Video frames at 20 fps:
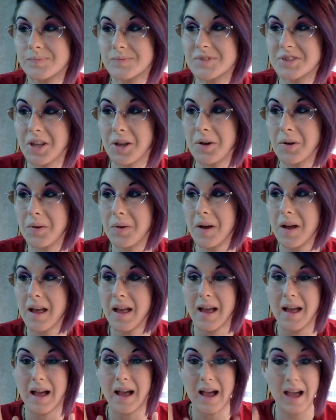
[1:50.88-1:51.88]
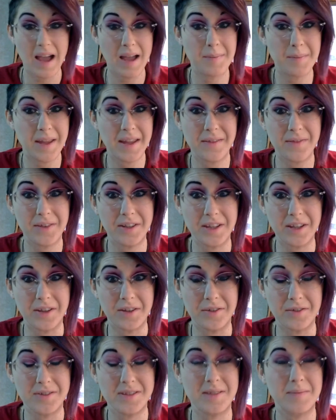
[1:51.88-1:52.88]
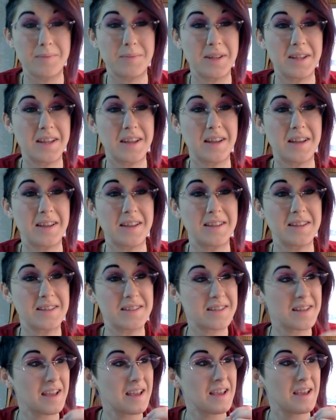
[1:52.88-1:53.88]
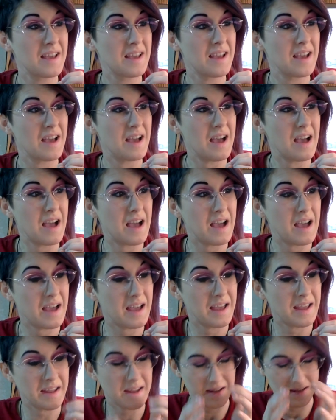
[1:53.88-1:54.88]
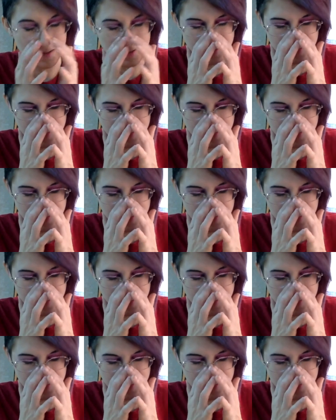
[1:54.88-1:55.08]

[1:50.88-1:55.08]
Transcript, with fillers: So I make videos because I